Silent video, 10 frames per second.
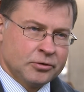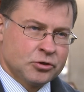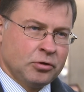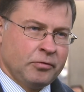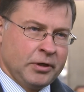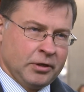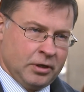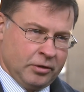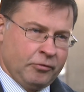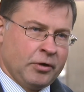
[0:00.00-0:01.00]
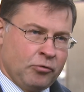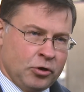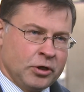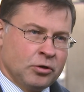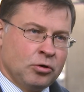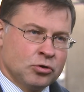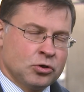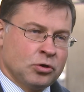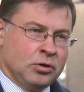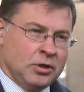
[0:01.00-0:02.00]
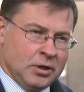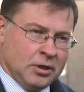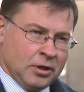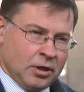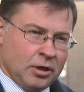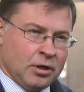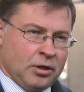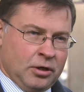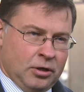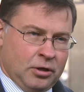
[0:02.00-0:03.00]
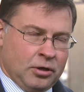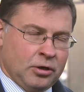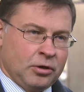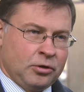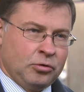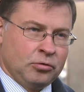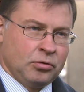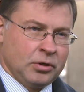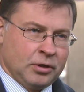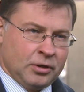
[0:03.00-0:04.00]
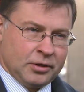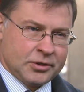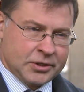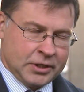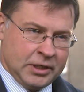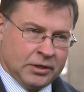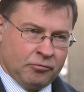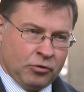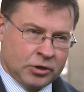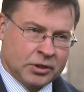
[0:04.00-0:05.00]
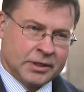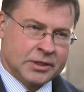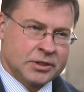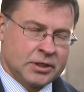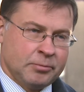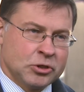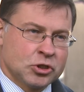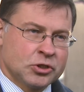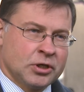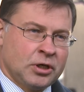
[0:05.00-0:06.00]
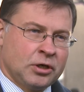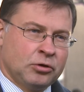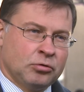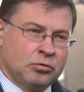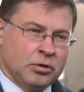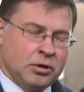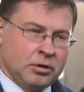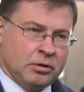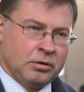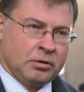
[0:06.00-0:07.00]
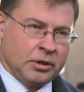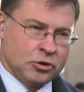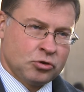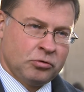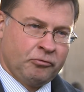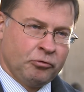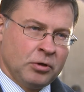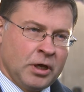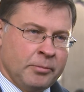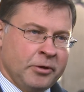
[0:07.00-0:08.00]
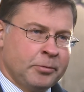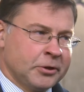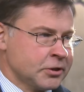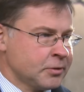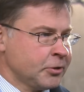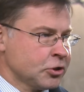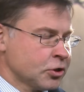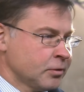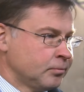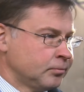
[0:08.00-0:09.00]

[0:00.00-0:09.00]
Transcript: So we are working also to see what necessary measures are to ensure full IMF participation.